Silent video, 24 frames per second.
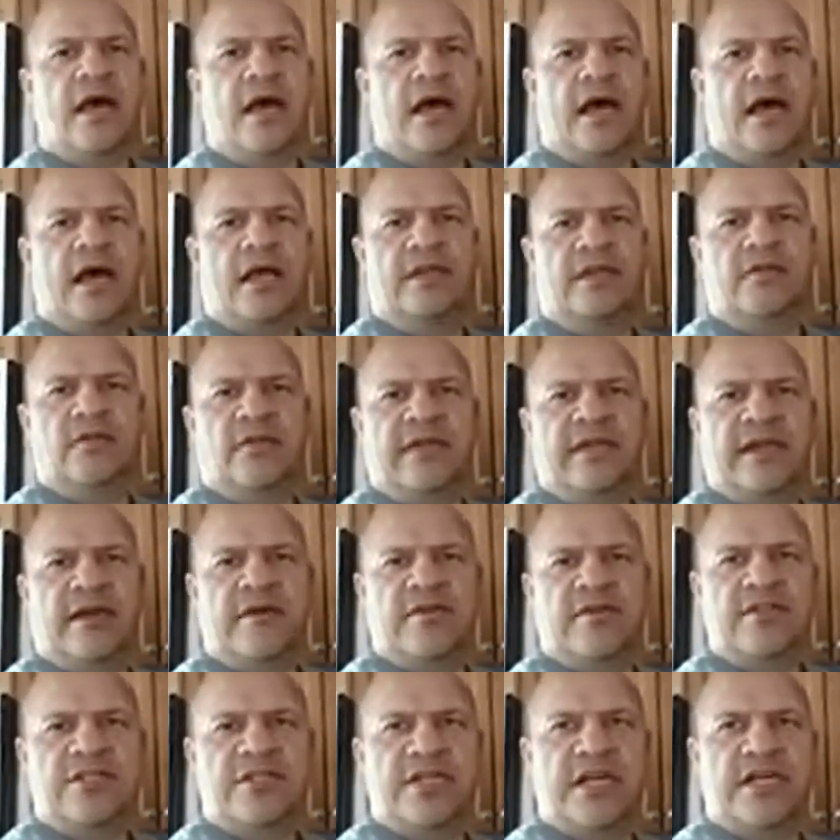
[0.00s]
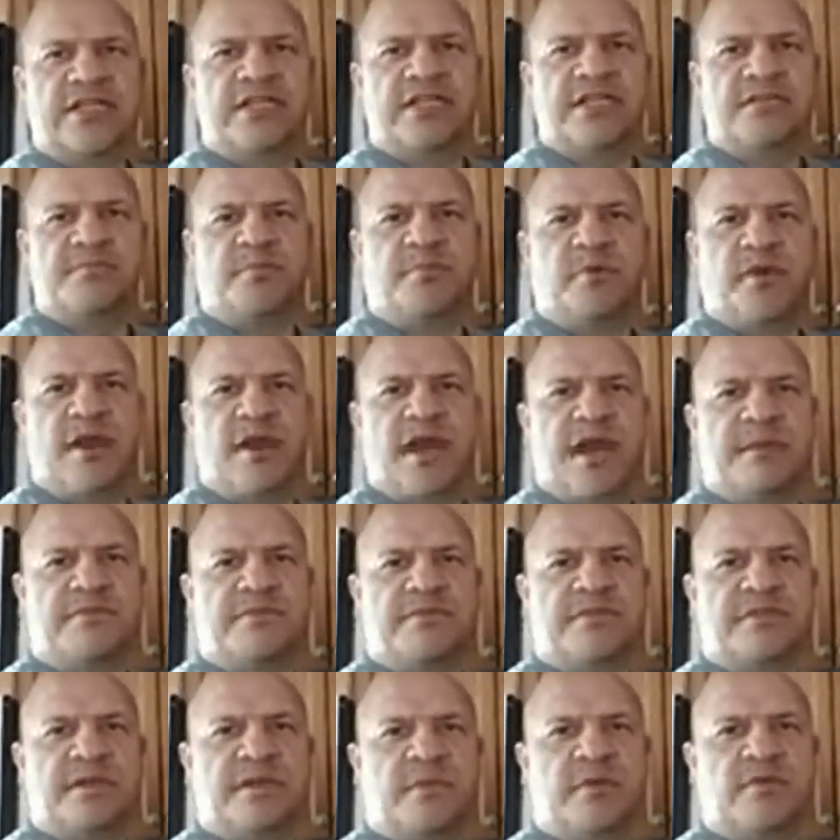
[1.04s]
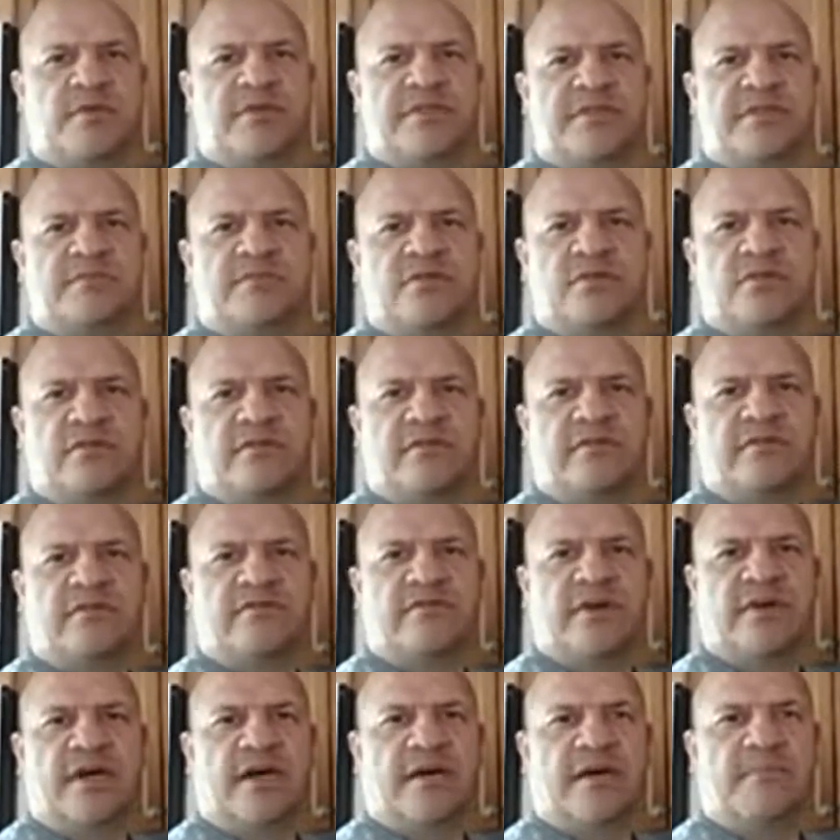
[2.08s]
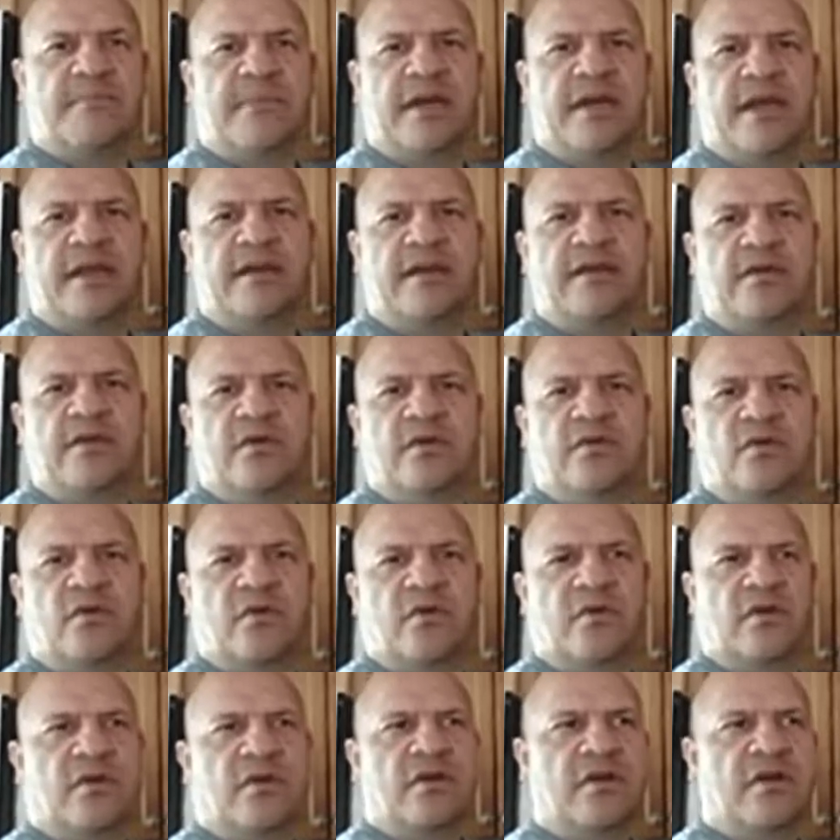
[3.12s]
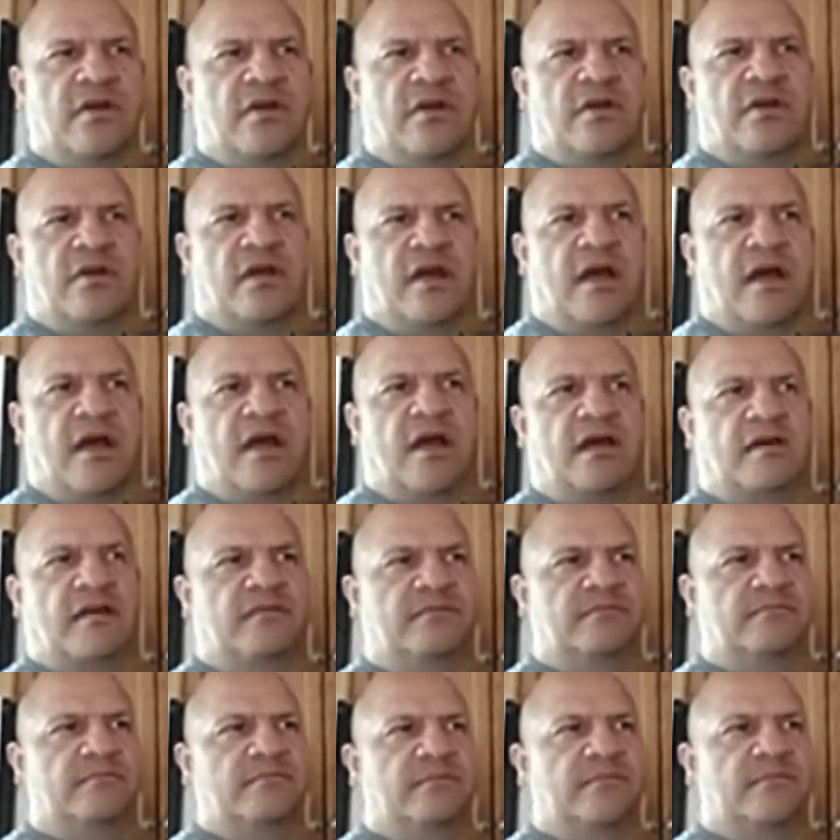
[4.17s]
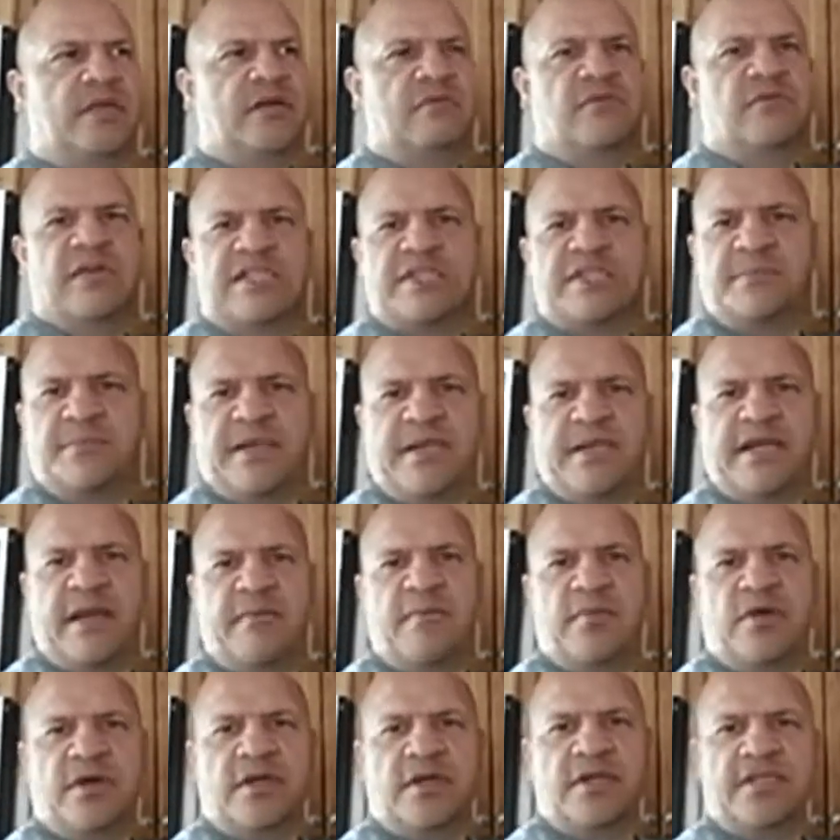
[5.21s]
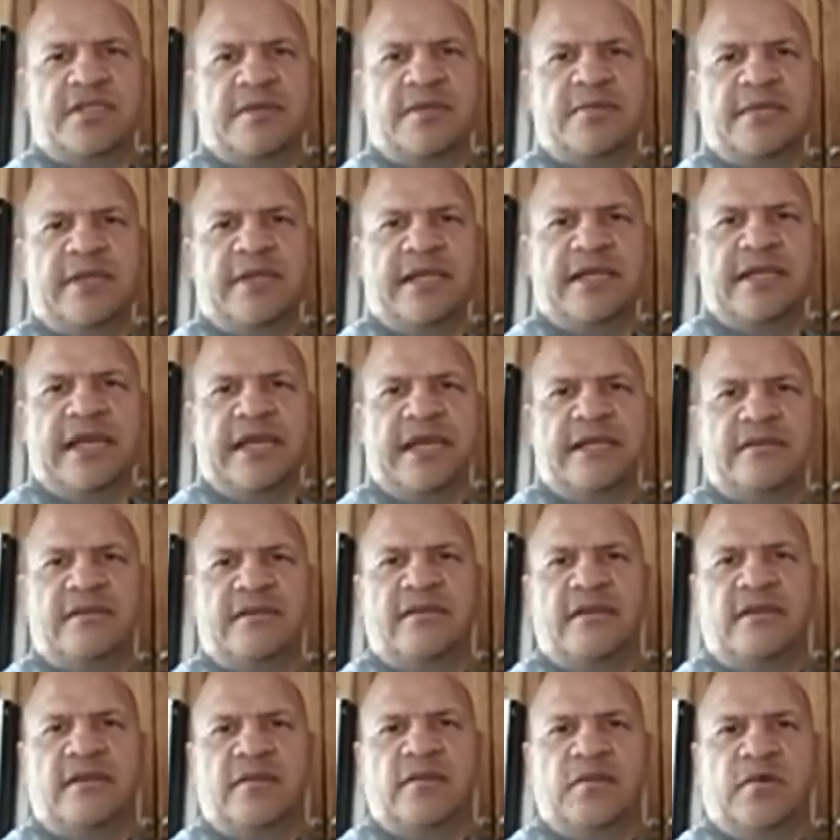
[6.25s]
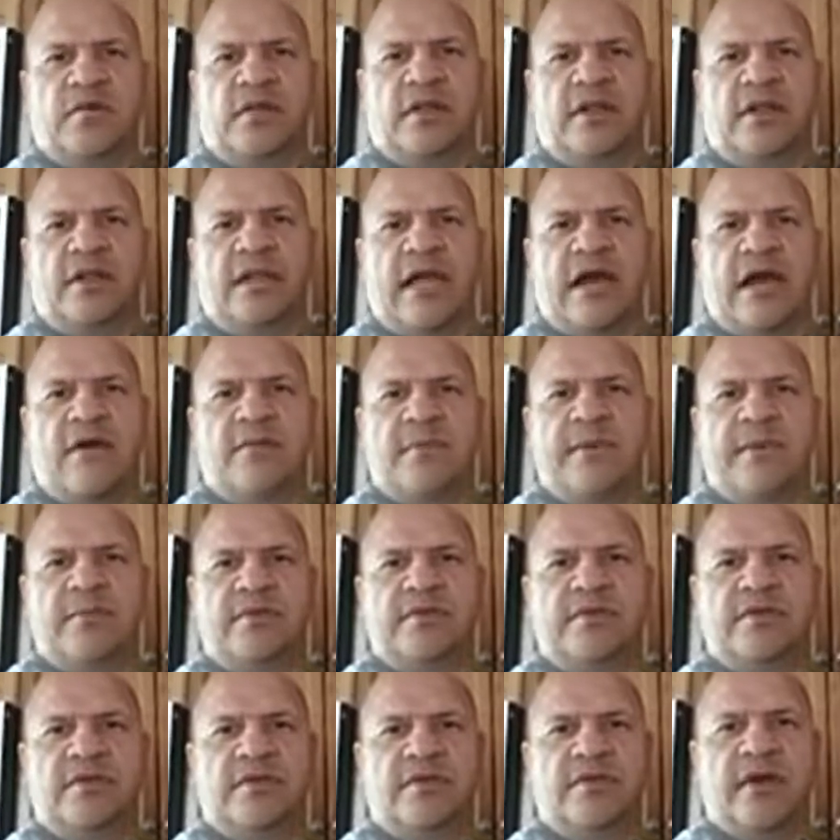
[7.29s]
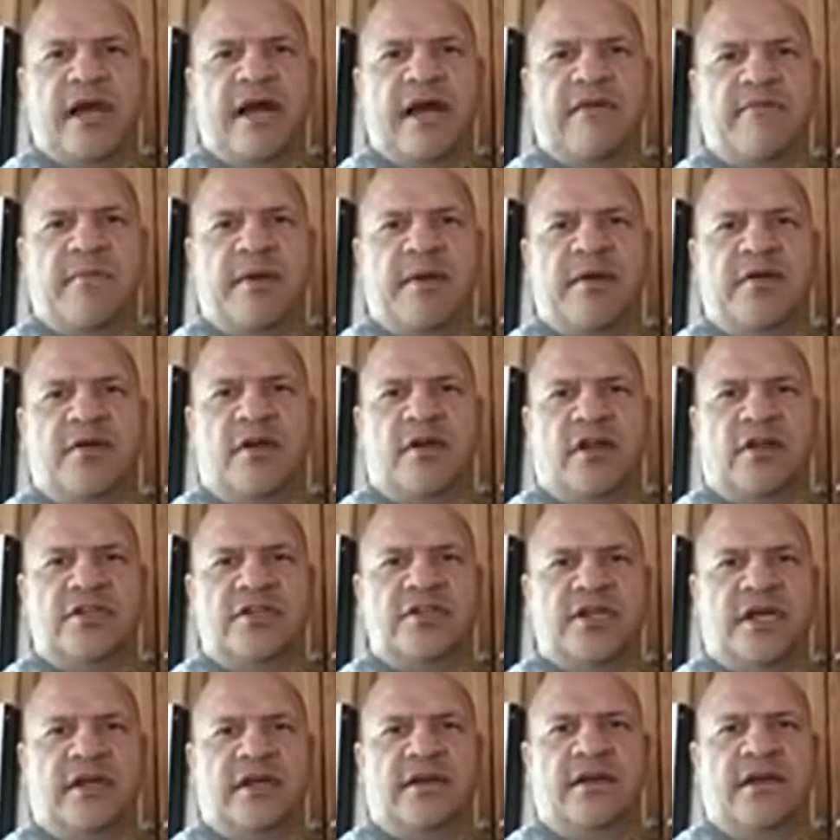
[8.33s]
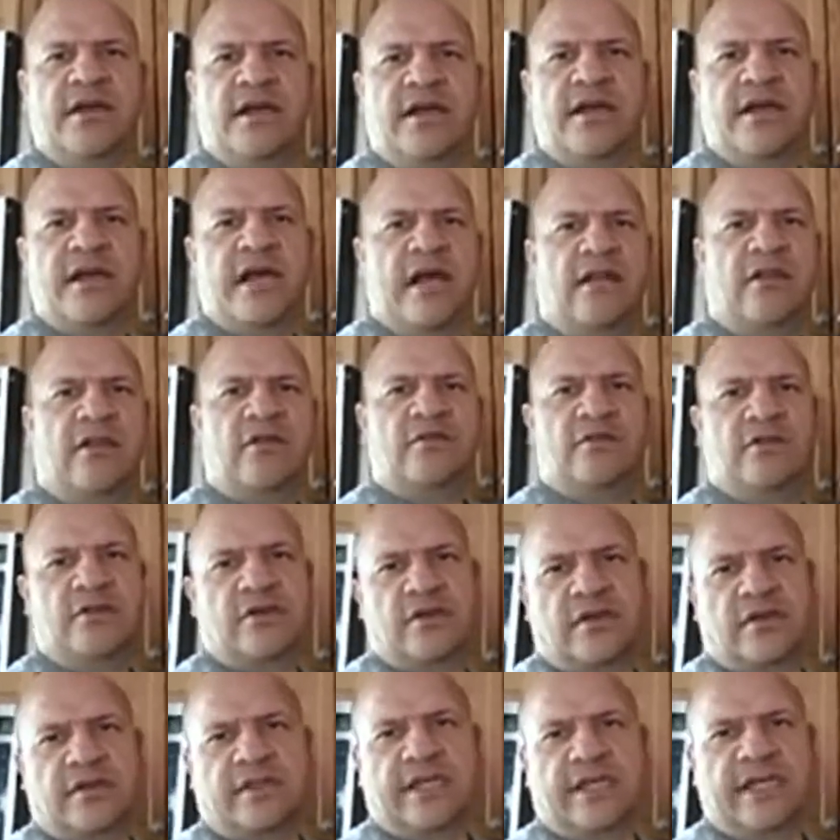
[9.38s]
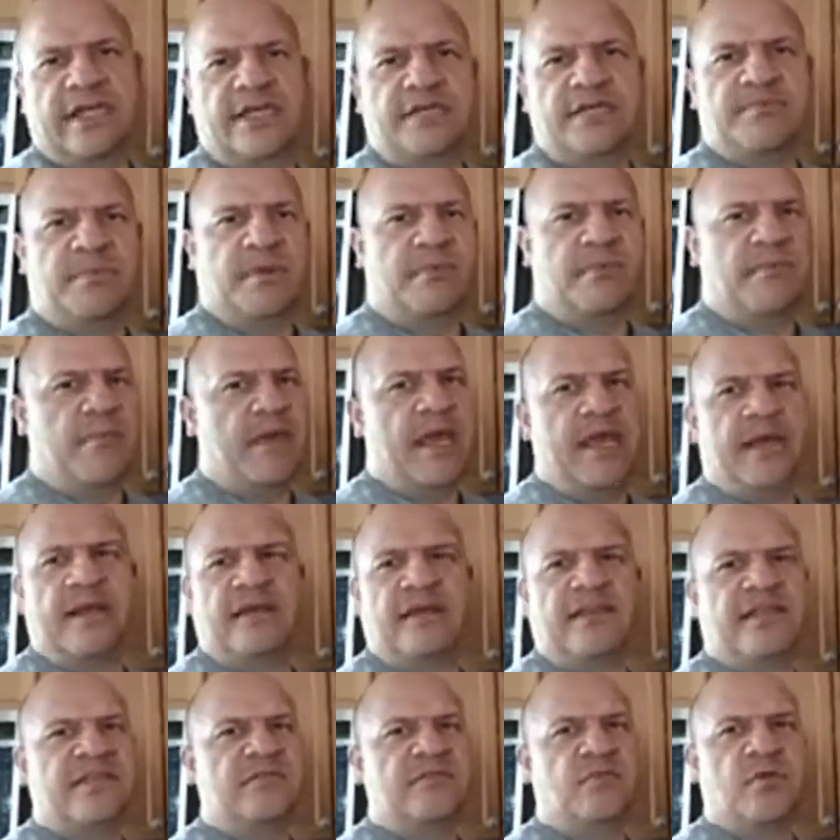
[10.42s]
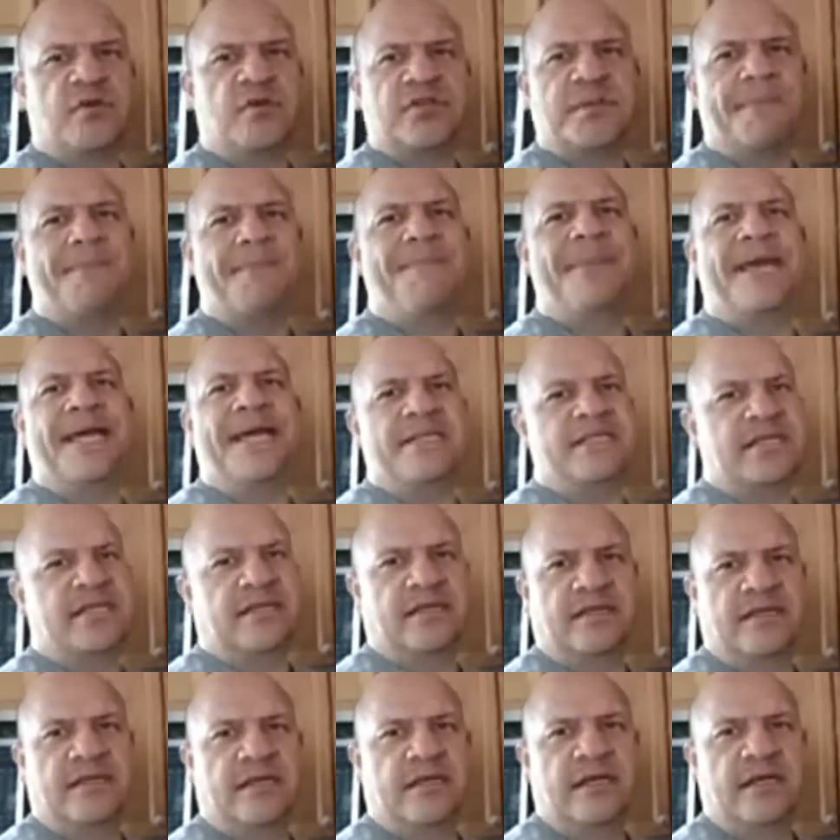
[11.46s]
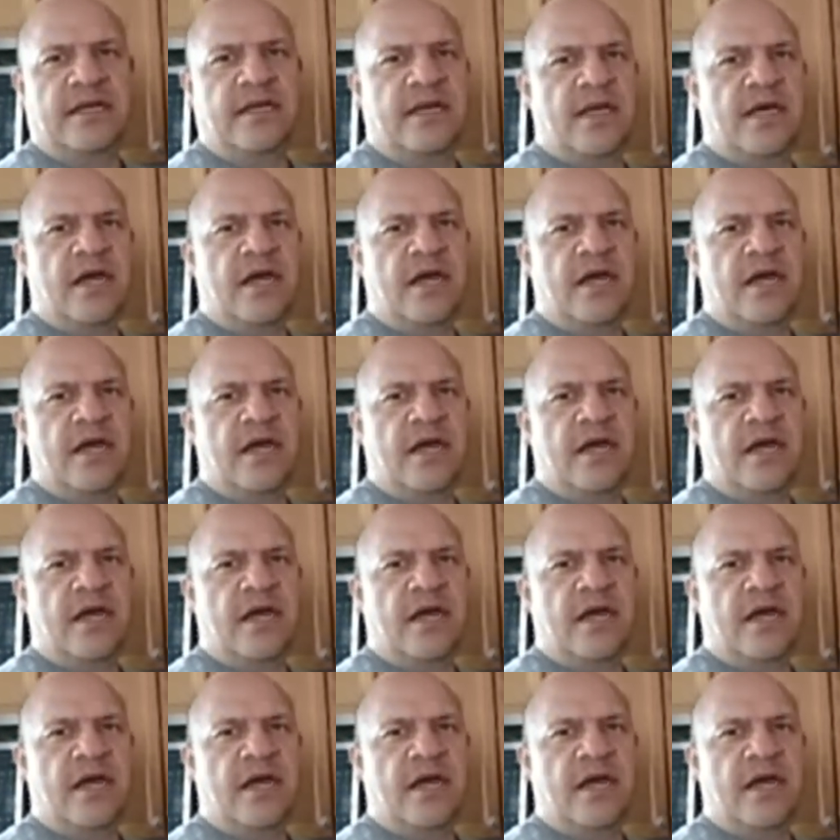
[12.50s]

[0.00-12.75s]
Uh, the only thing I would suggest is perhaps come up with some sort of uh, menu or um, recipe type book, something like that that will allow people to have better knowledge on how long to cook things. But man, the thing works amazing.